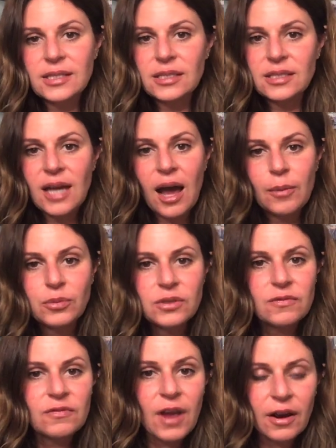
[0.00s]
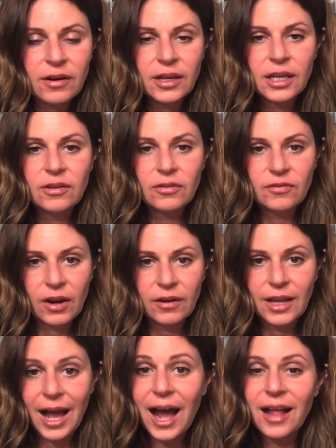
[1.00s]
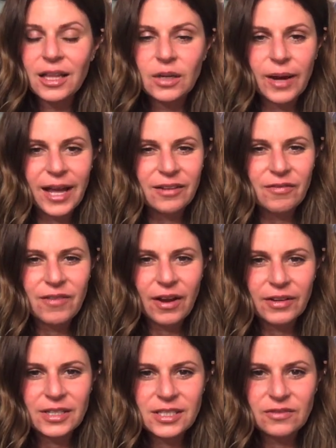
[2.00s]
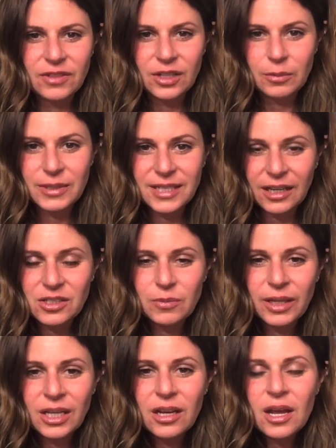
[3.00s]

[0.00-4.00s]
The top was very, very hollow. I had a very severe mastectomy.